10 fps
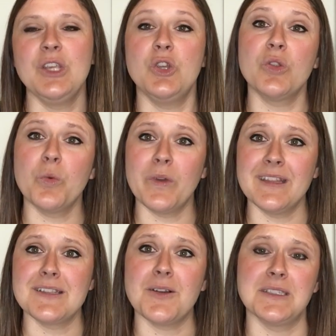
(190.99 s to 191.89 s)
You're the one
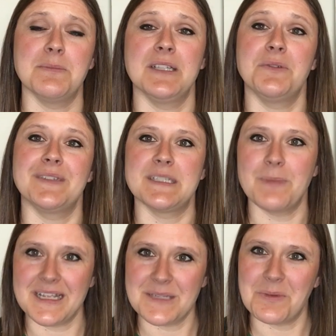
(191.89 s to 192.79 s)
that's ultimately
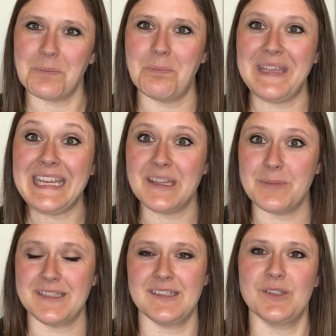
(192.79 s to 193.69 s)
responsible being the
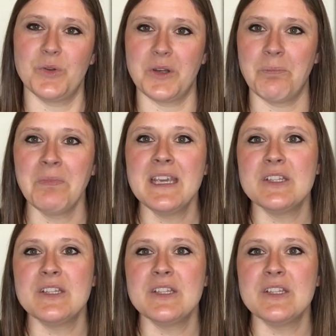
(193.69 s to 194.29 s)
business owner.